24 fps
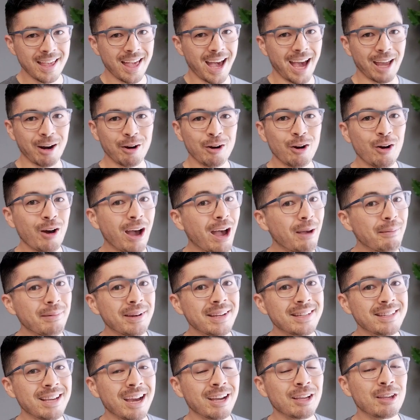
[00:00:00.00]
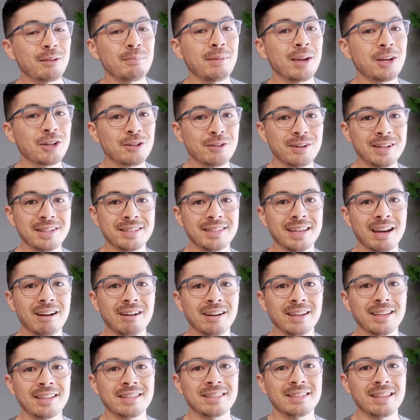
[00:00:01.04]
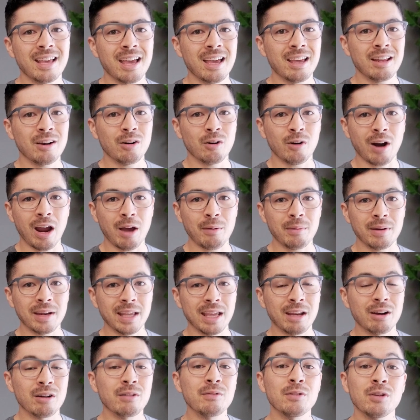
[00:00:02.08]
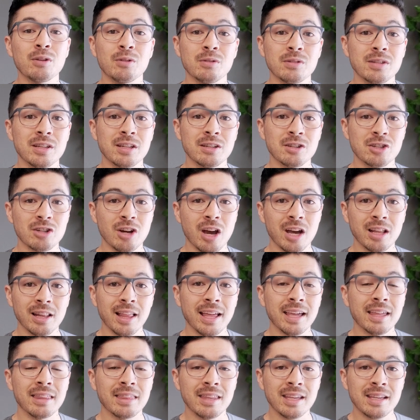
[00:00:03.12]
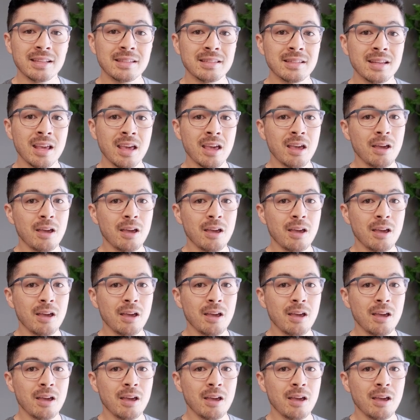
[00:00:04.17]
I don't know how many documentaries Derek has done or how many interviews he's shot like this,